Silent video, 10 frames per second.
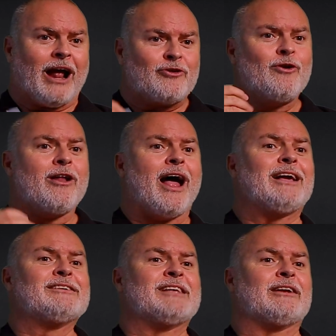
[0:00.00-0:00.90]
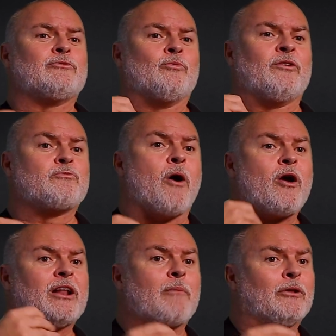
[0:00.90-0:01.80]
I do like is that we've
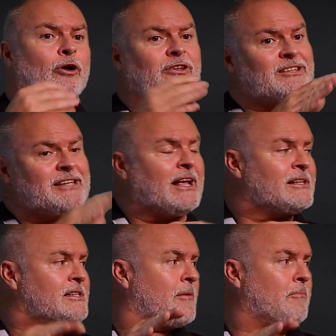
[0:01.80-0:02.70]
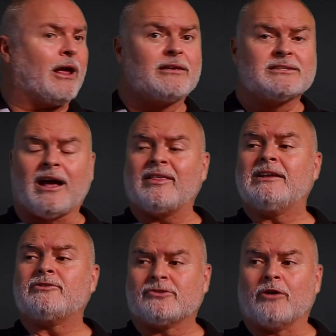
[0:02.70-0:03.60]
spoken up a lot of the second tier players, and now they
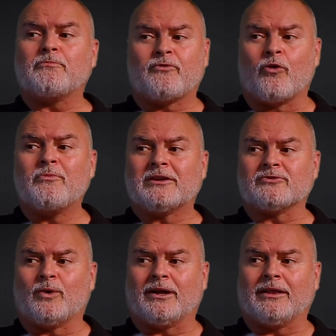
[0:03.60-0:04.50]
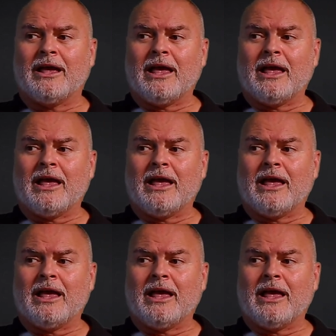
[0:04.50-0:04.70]
need to start performing as well.